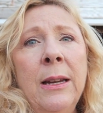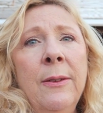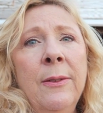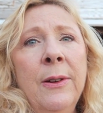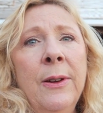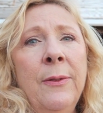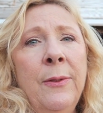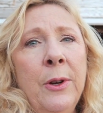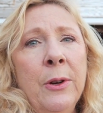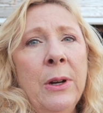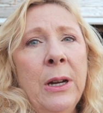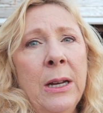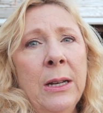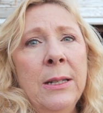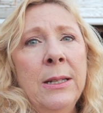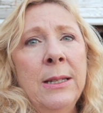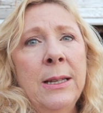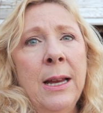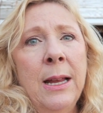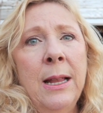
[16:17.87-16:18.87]
Even if your
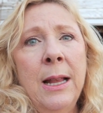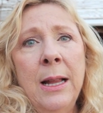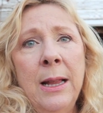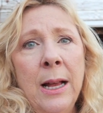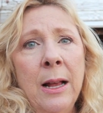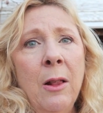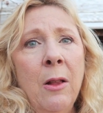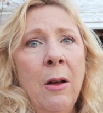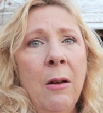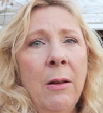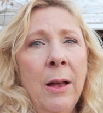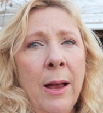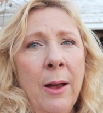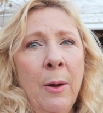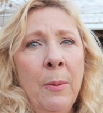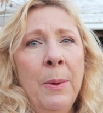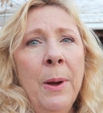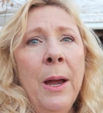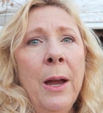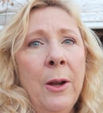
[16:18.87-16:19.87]
kids say that they'll all
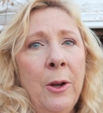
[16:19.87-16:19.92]
help,